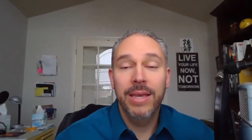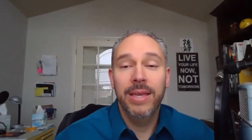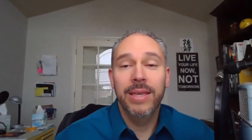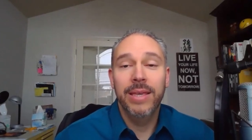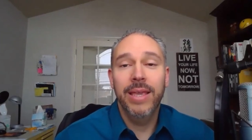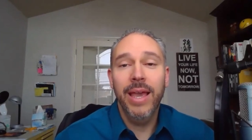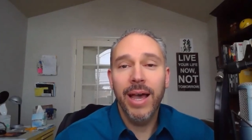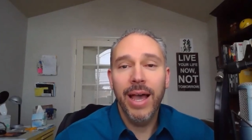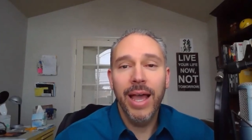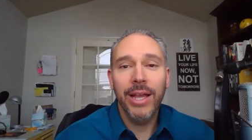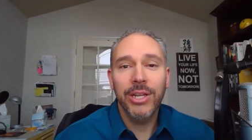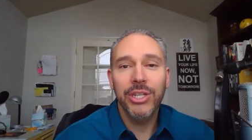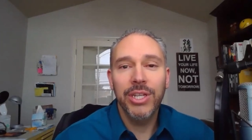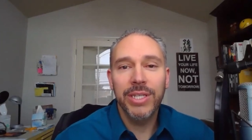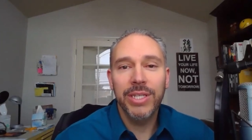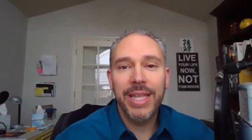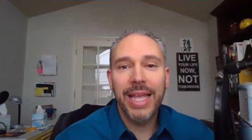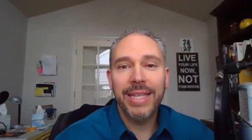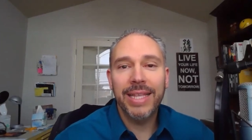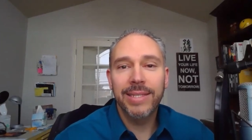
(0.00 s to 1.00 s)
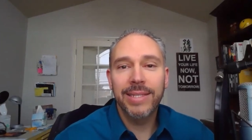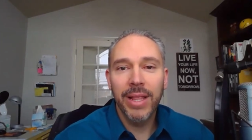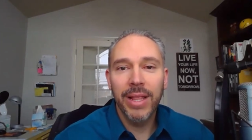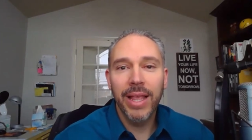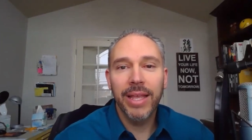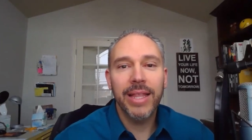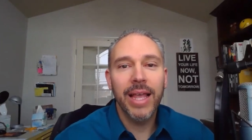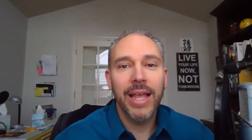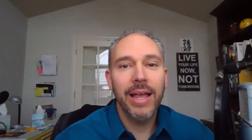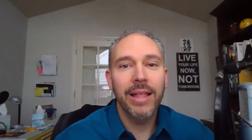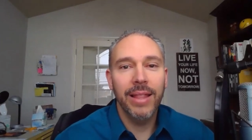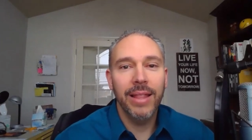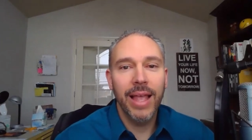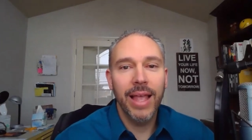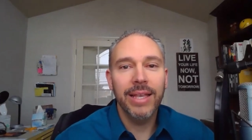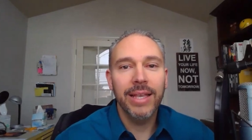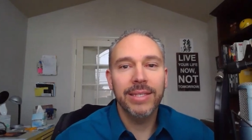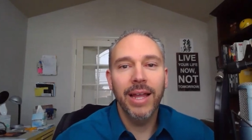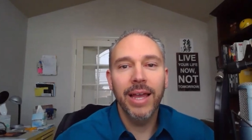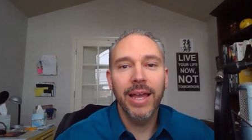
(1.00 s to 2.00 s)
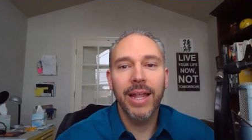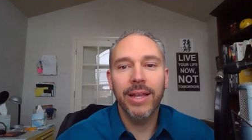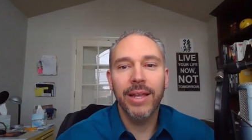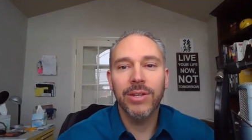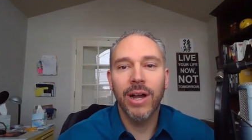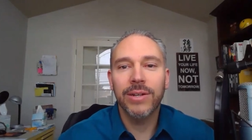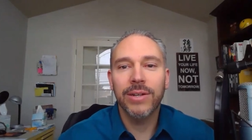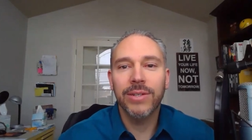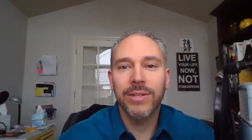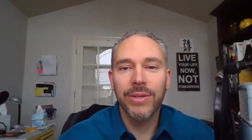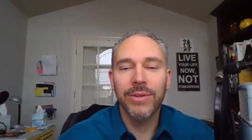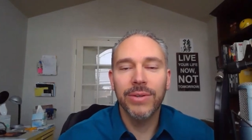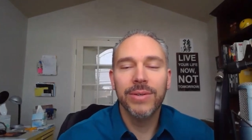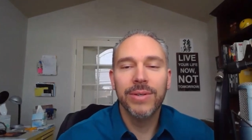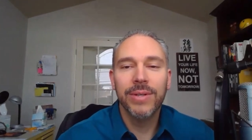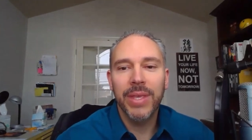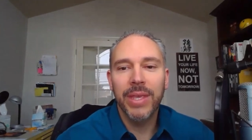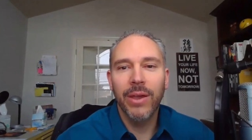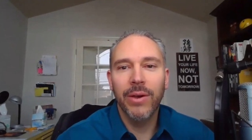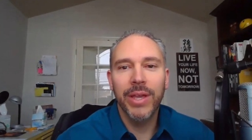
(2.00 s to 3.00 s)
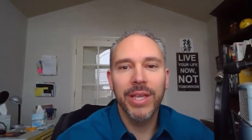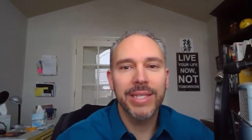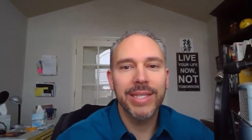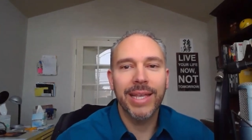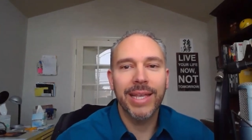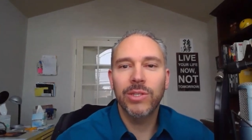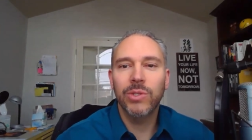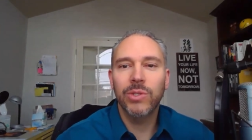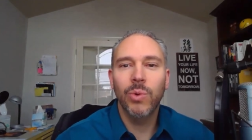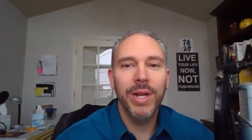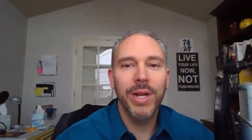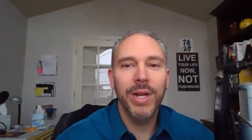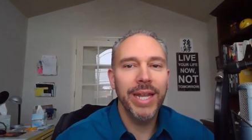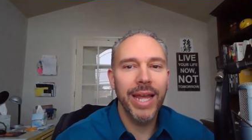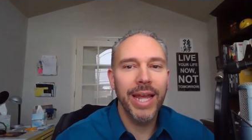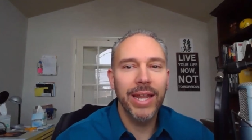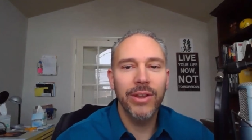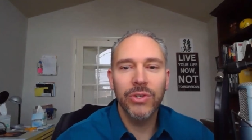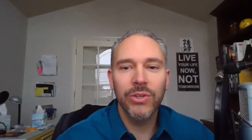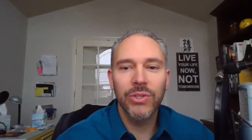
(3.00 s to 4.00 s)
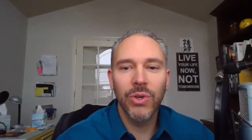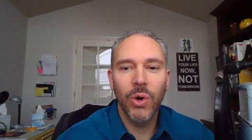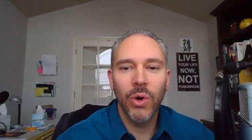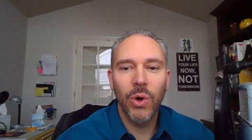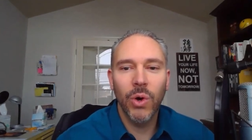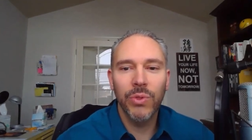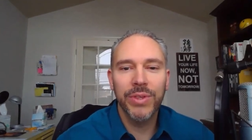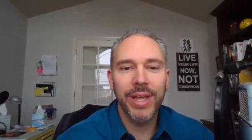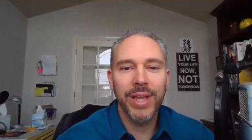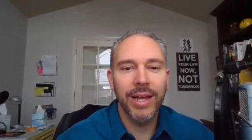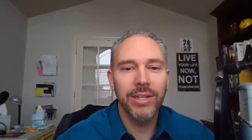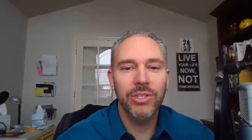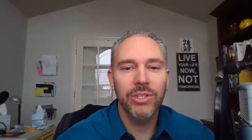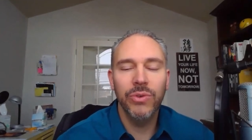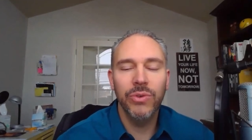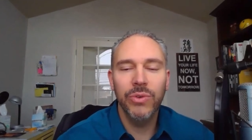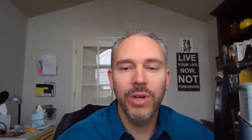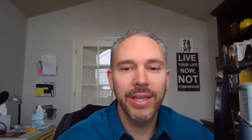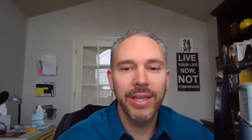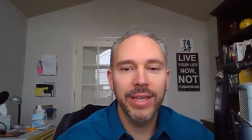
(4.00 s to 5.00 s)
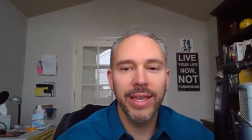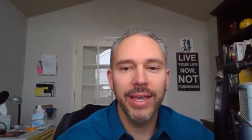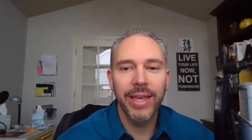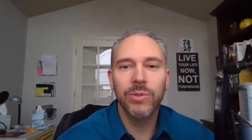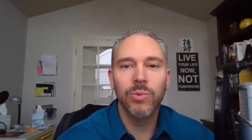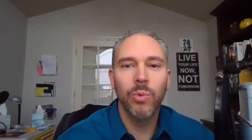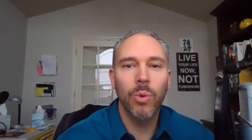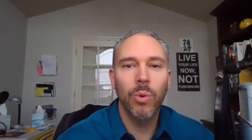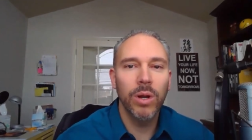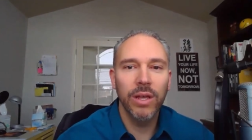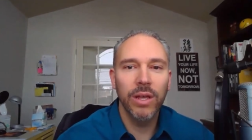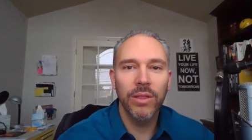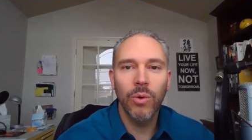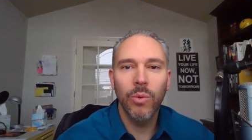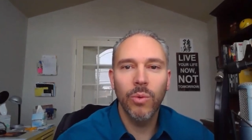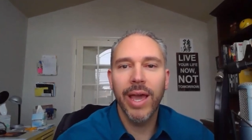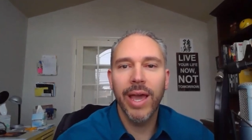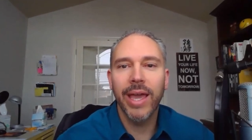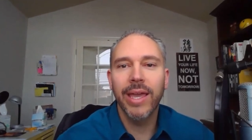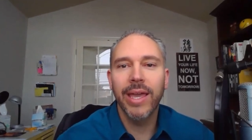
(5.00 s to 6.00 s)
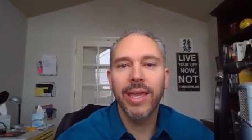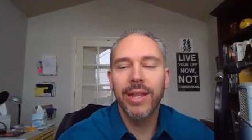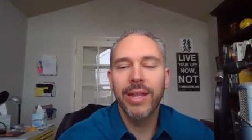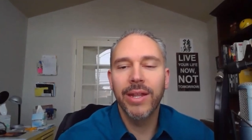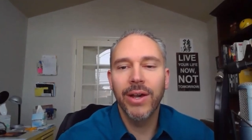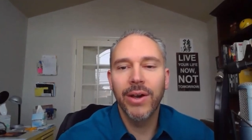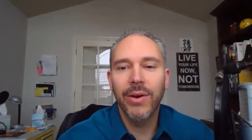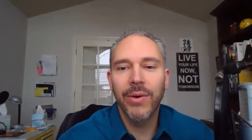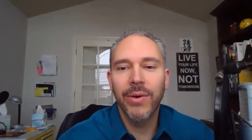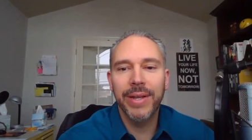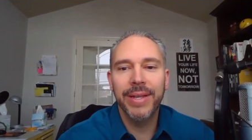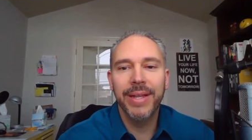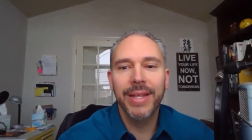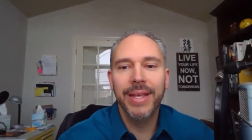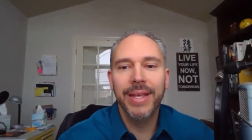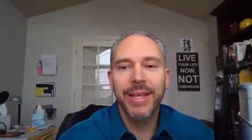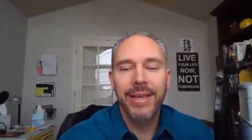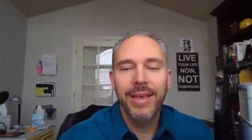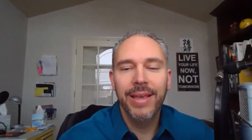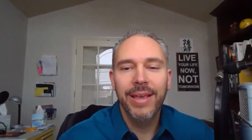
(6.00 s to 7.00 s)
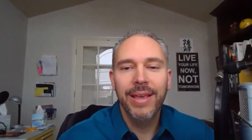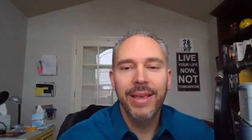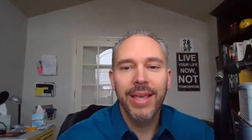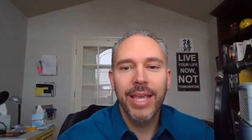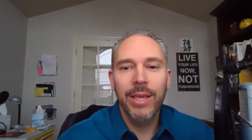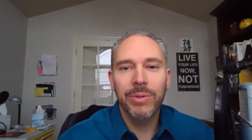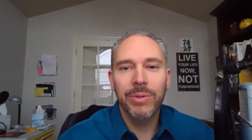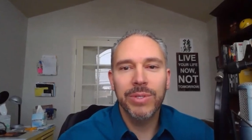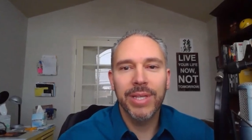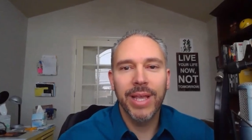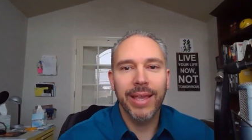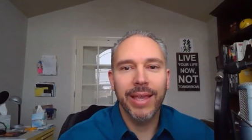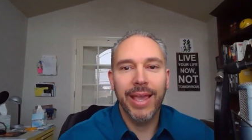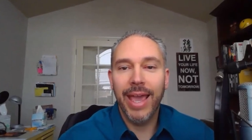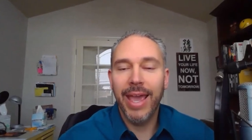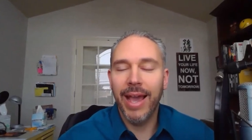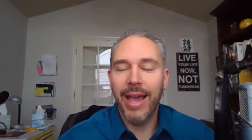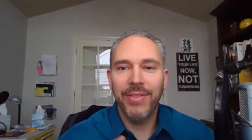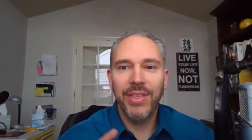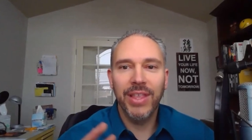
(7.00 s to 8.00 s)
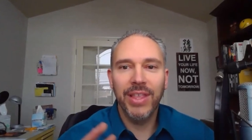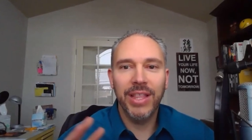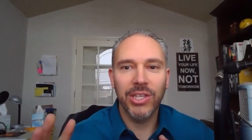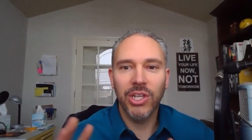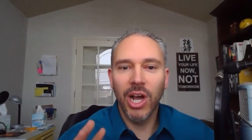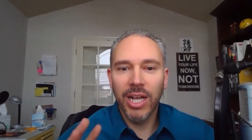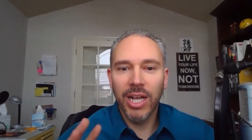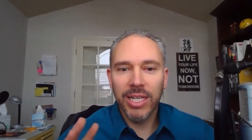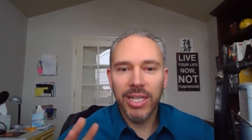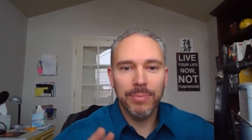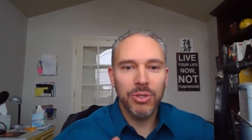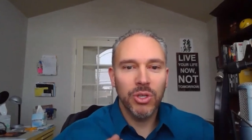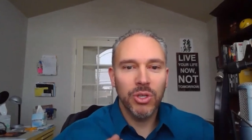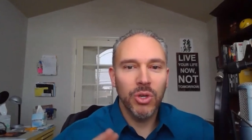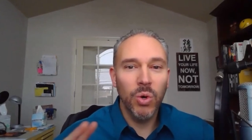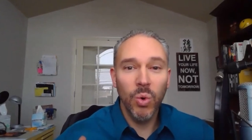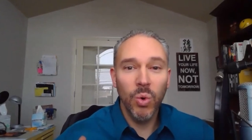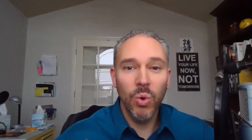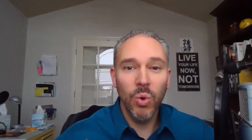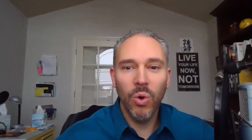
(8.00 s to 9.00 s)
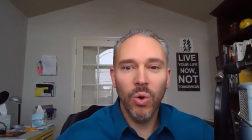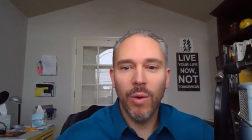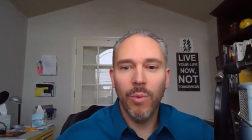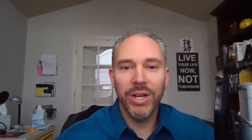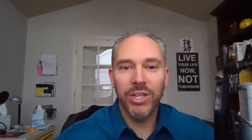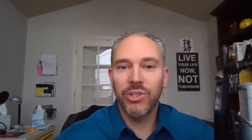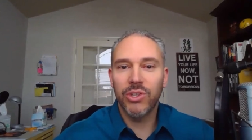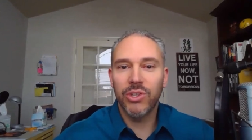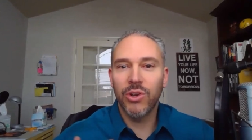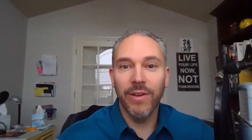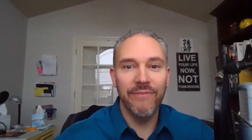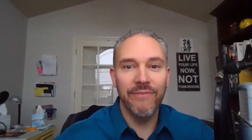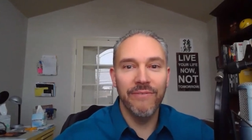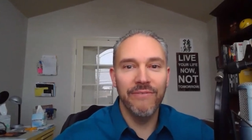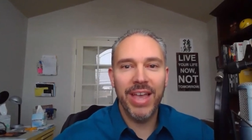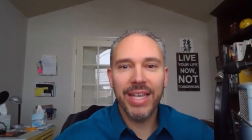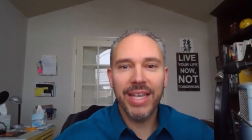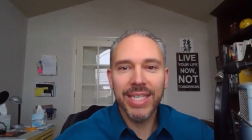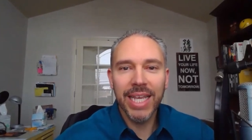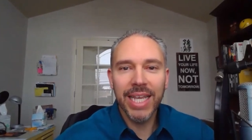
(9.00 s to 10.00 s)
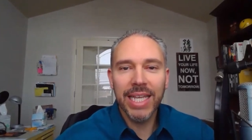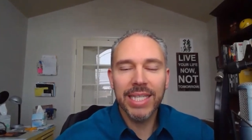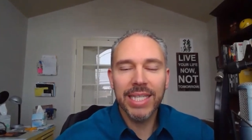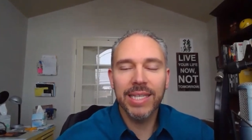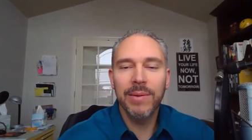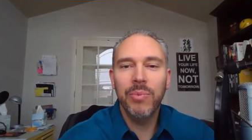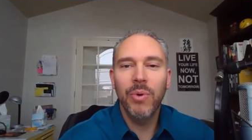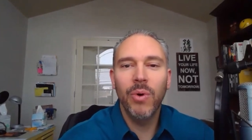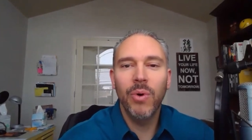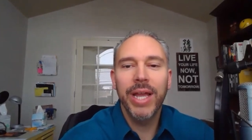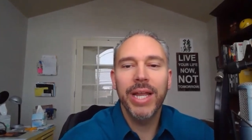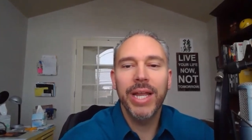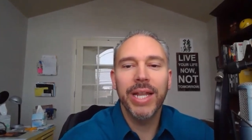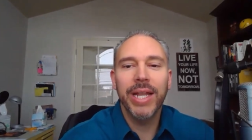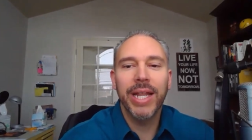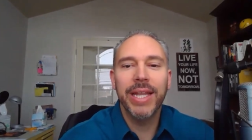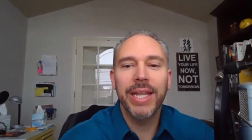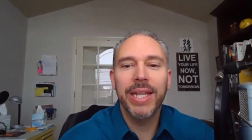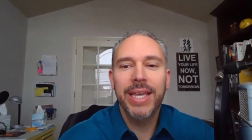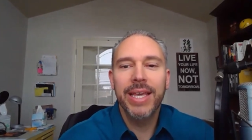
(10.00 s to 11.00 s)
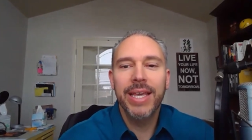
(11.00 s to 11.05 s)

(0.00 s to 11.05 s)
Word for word: Yeah, I actually just had somebody like that last night I talked to. You know, he's like 29 years old, got two young kids, one on the way, you know, and he was like, "Hey, I think this concept's cool. I want to start investing at some point." And